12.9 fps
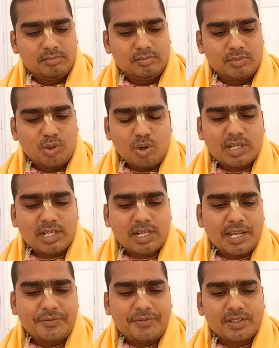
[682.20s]
Don't
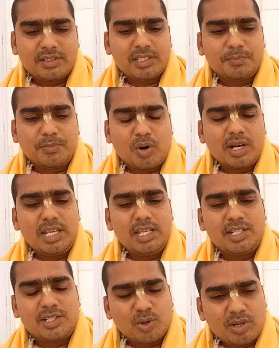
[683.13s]
cry for this body.
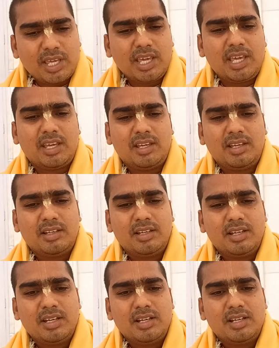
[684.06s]
It's okay.
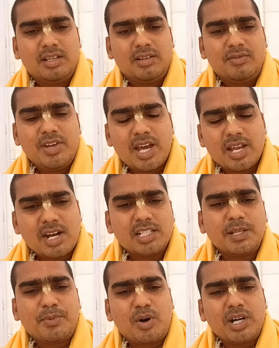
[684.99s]
We are not
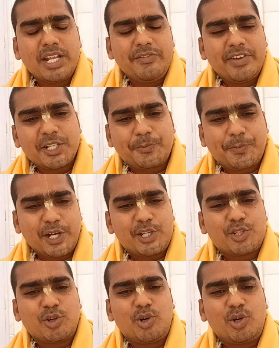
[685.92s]
the body. We are spirit
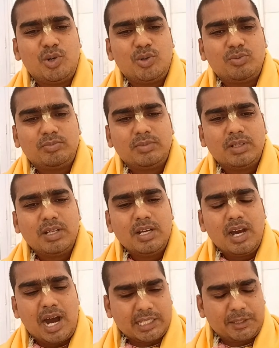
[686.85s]
soul.
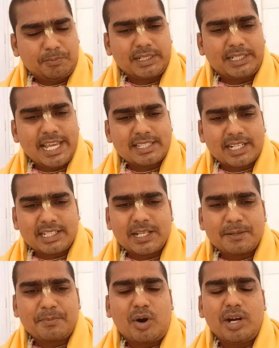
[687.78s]
Atma takes
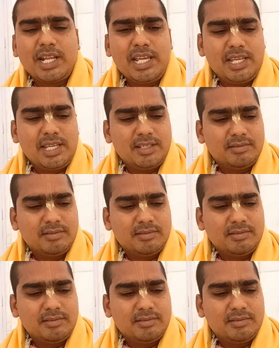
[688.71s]
another body.